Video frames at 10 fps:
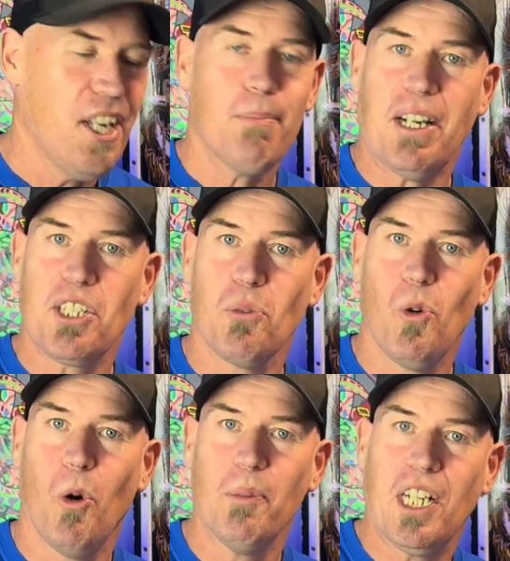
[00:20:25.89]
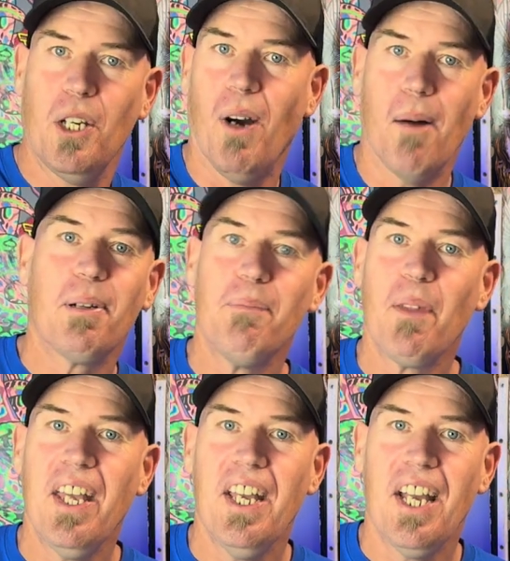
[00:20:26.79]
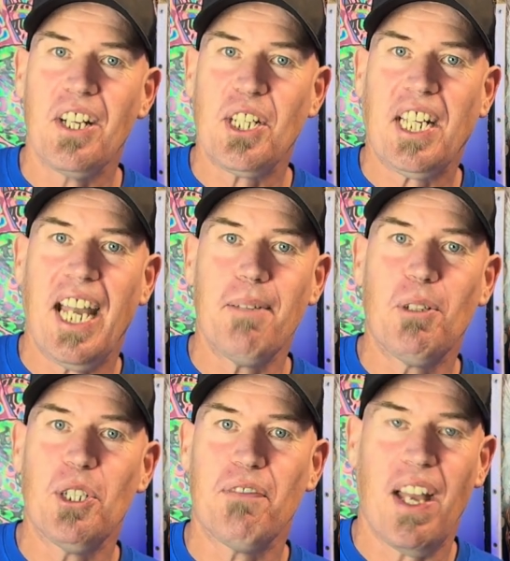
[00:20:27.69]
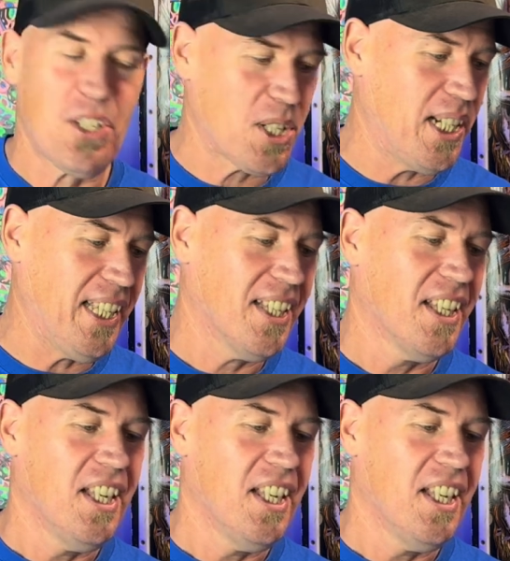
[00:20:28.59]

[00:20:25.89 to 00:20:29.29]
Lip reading: managed to warm the glue up and she came good eventually.